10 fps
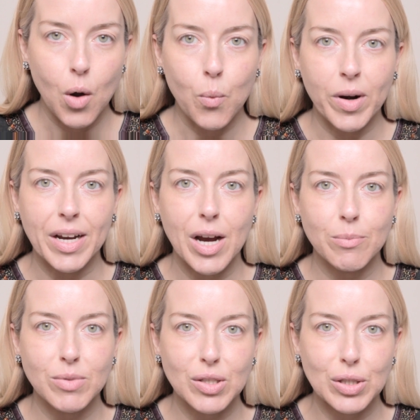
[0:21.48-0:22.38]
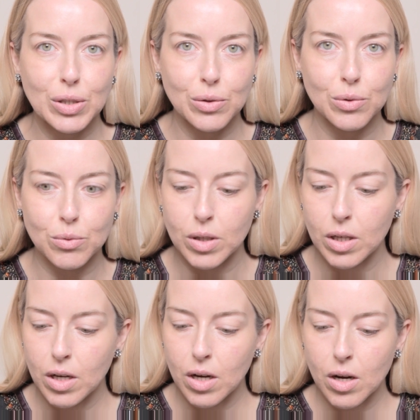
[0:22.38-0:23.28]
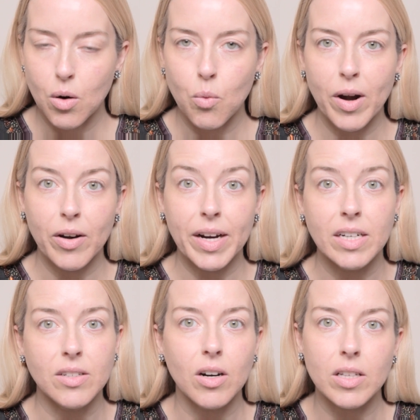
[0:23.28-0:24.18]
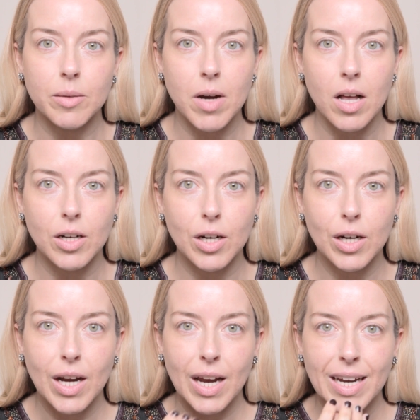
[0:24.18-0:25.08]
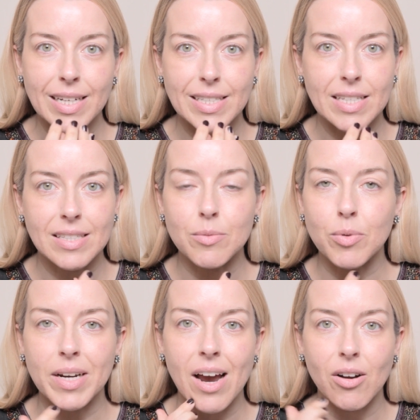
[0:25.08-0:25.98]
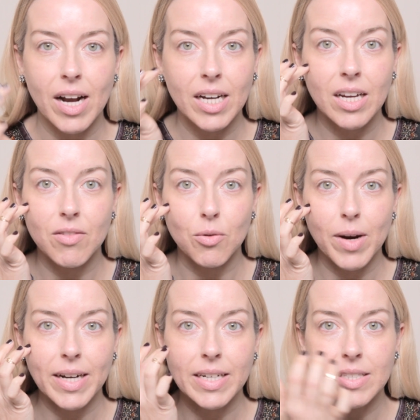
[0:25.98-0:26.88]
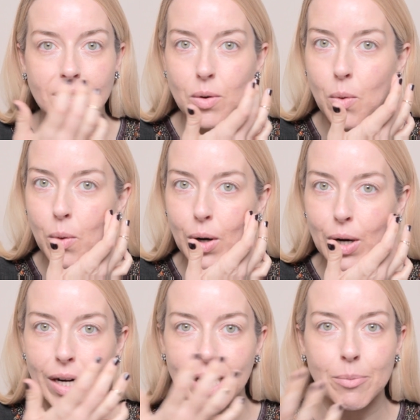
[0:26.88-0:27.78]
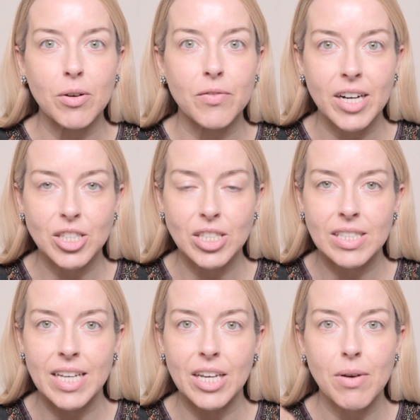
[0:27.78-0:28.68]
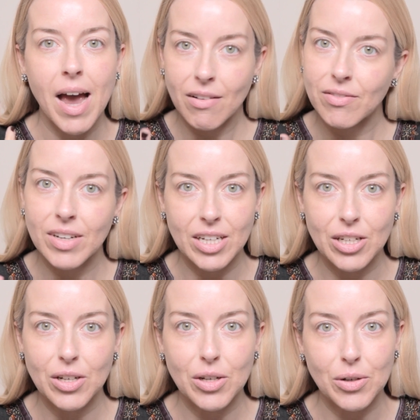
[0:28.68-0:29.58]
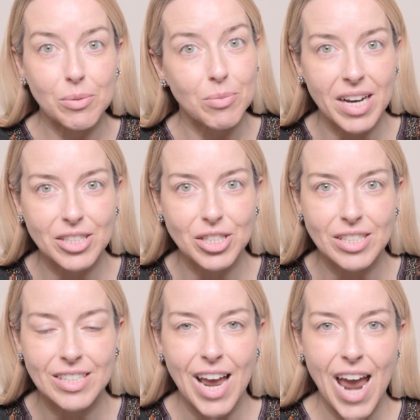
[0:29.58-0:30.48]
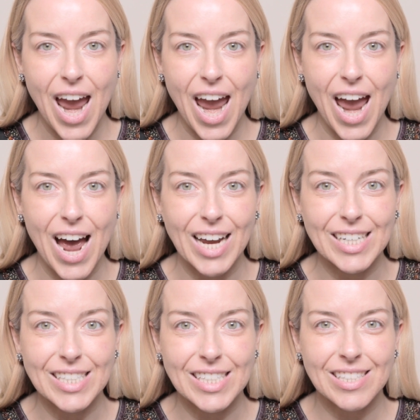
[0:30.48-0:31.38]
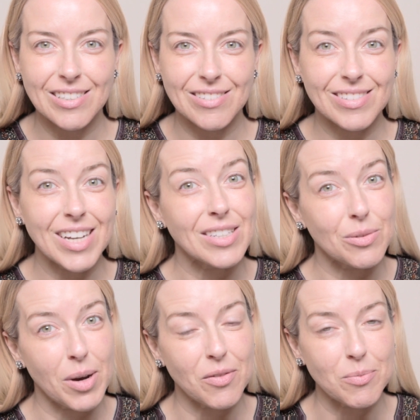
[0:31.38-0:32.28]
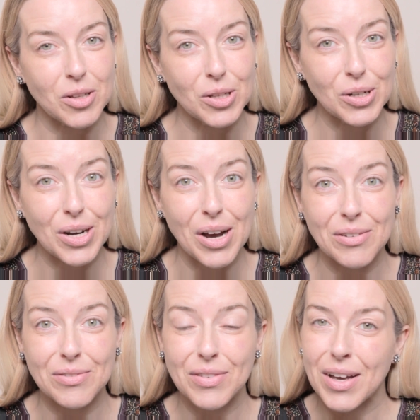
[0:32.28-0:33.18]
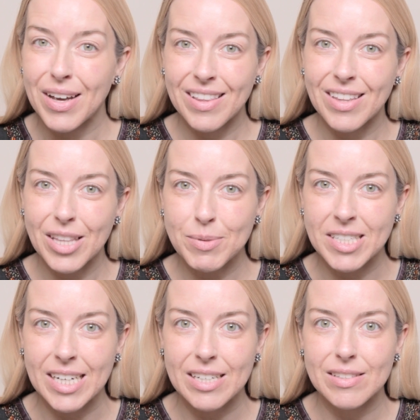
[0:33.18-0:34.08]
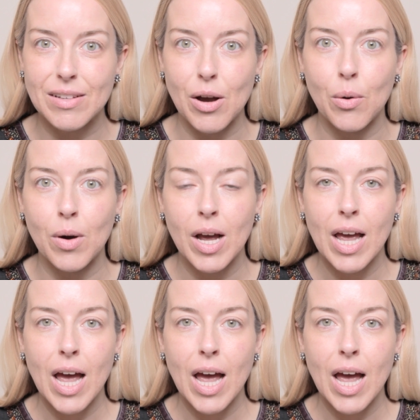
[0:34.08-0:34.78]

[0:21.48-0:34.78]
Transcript: When it comes to wearing a dark lip color, it tends to bring out any of the redness or imperfections that you have in your complexion and takes away from the look of the lipstick. So